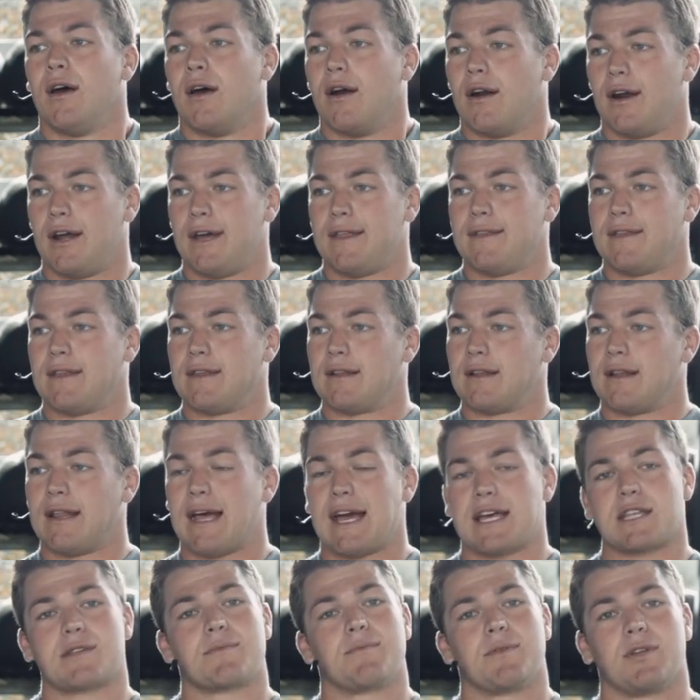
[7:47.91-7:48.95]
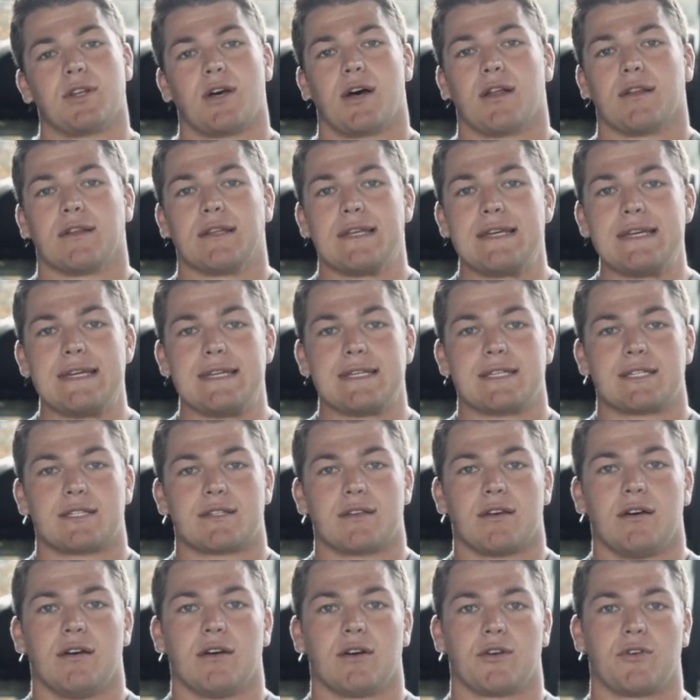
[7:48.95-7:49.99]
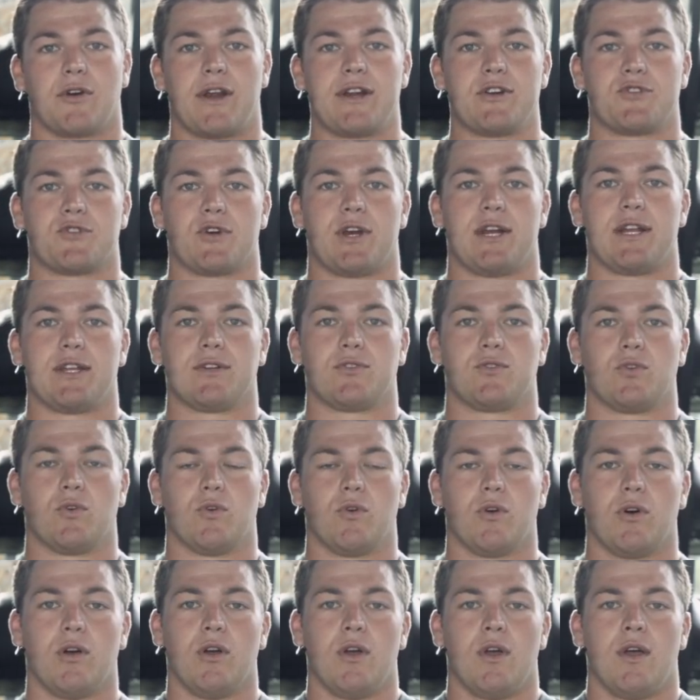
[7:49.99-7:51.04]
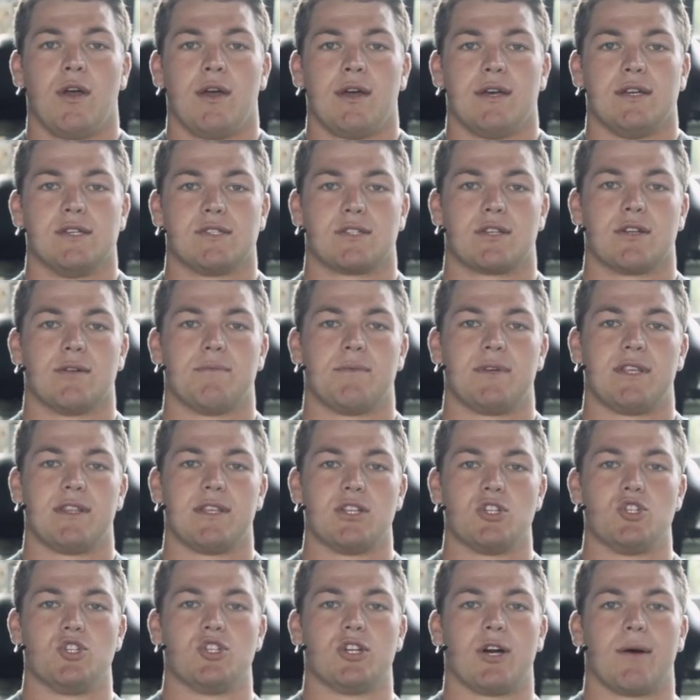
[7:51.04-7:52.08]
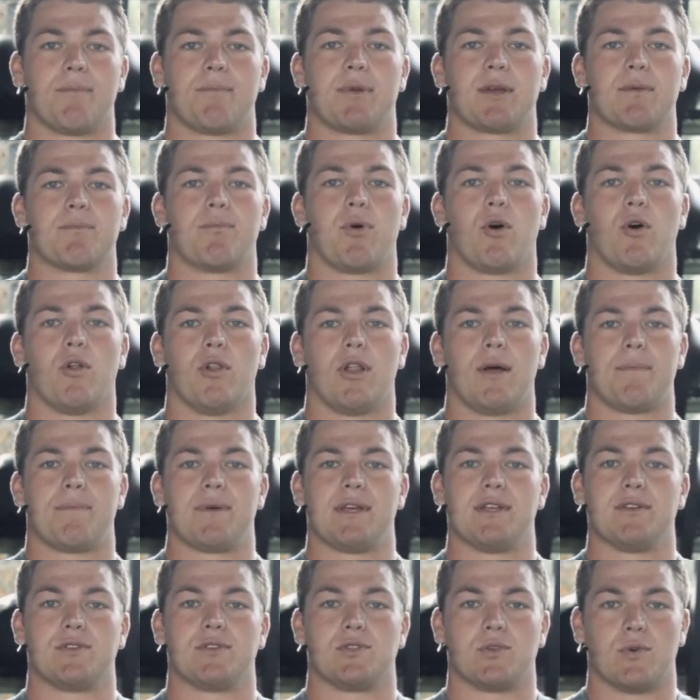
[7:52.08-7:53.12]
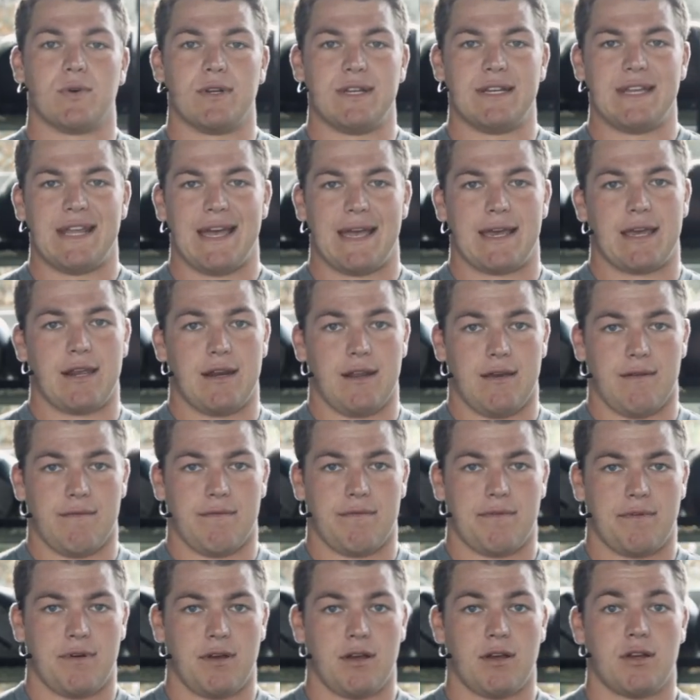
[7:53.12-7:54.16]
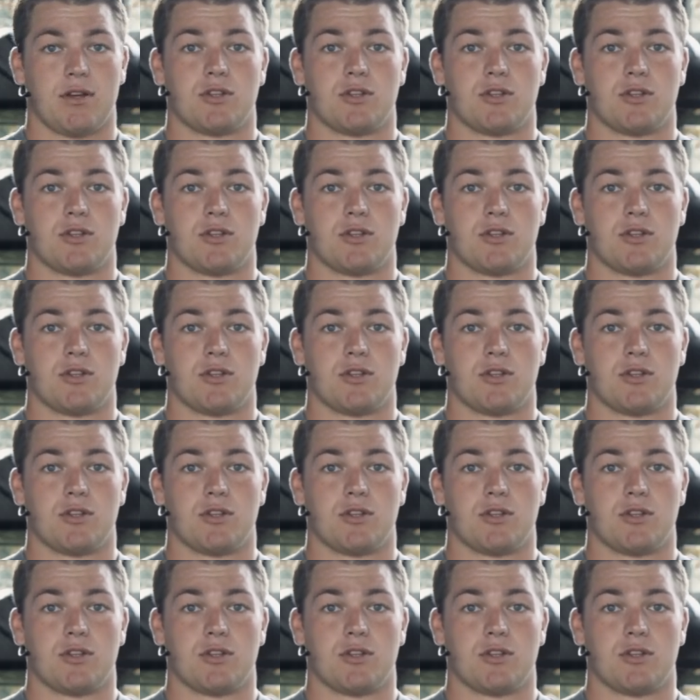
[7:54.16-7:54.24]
All right, and then the last but not least, great training tool is going to be the jumping pull-up into a negative.